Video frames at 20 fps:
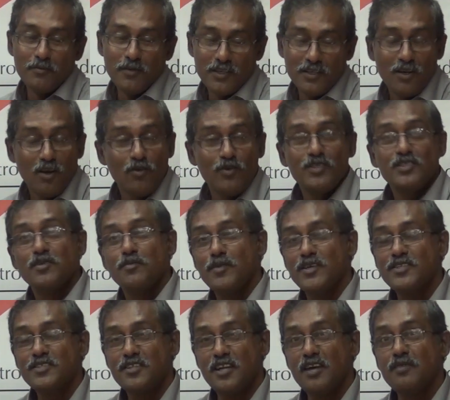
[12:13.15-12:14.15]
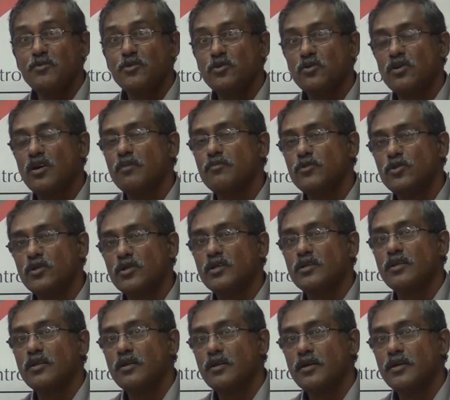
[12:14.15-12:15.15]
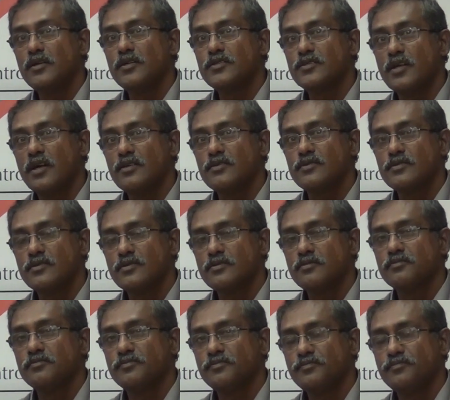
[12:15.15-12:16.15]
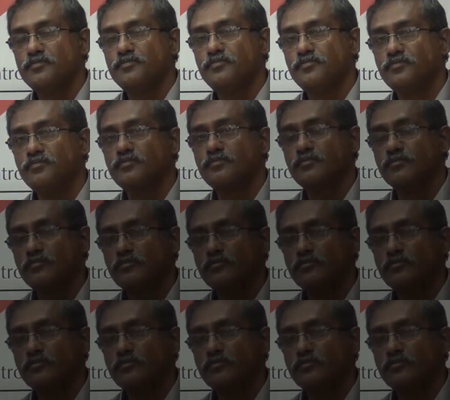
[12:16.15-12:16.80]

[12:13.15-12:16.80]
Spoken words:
but now is the best time to come together and discuss.